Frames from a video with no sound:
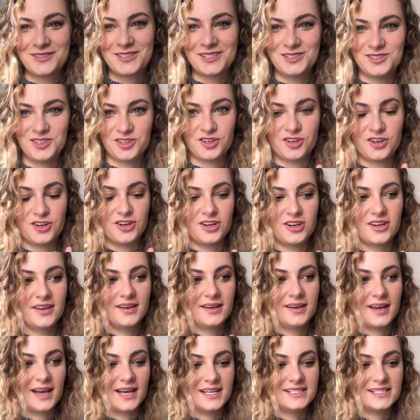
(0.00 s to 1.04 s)
to do
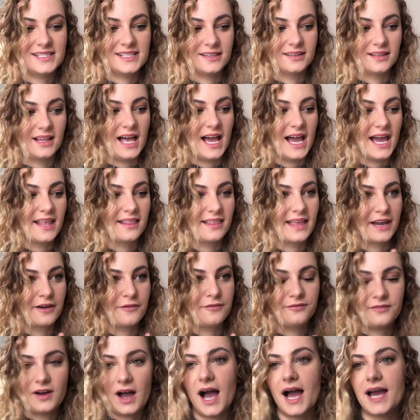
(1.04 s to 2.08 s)
until I like
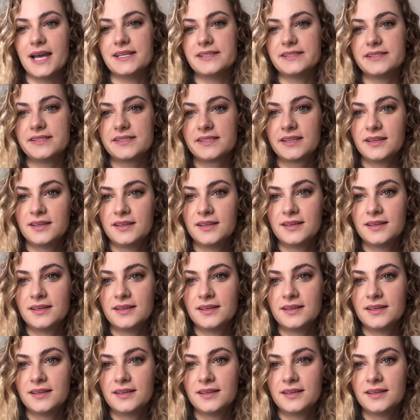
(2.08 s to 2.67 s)
find